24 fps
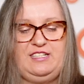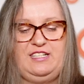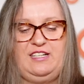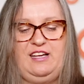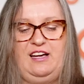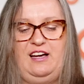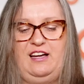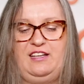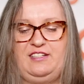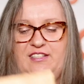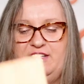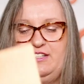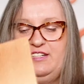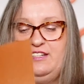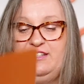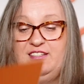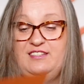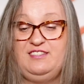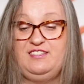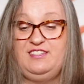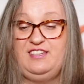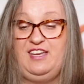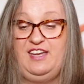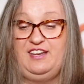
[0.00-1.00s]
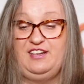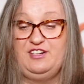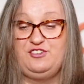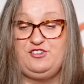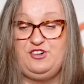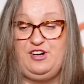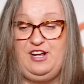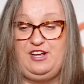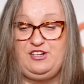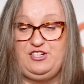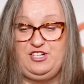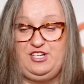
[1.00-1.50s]
card, Sienna
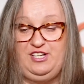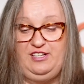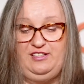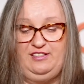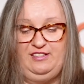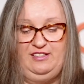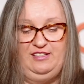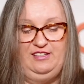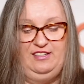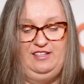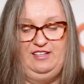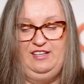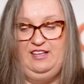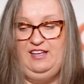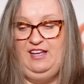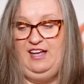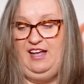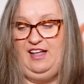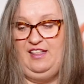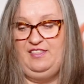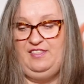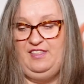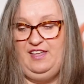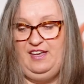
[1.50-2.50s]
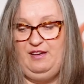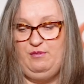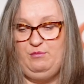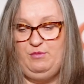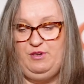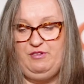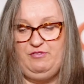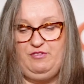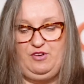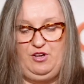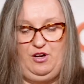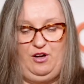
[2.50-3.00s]
Treasure. And then
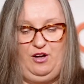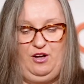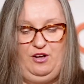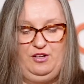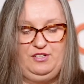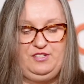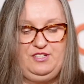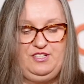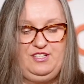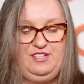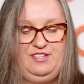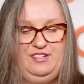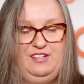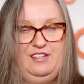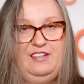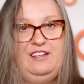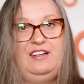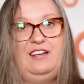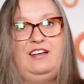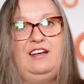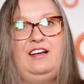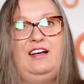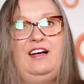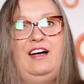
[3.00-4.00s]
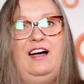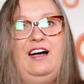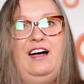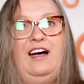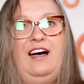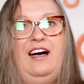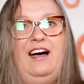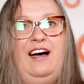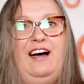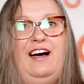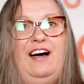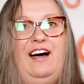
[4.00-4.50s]
we've got
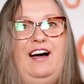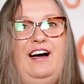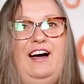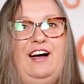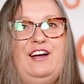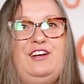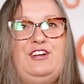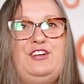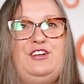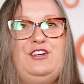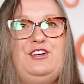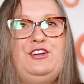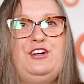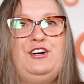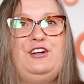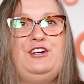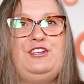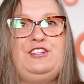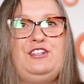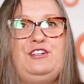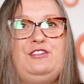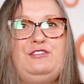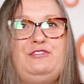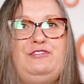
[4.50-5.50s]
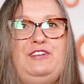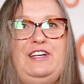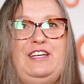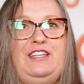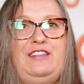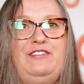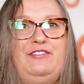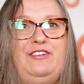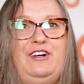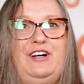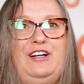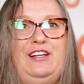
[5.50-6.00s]
a good old
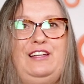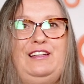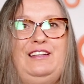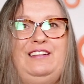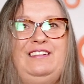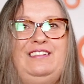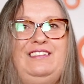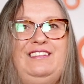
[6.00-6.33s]
faithful,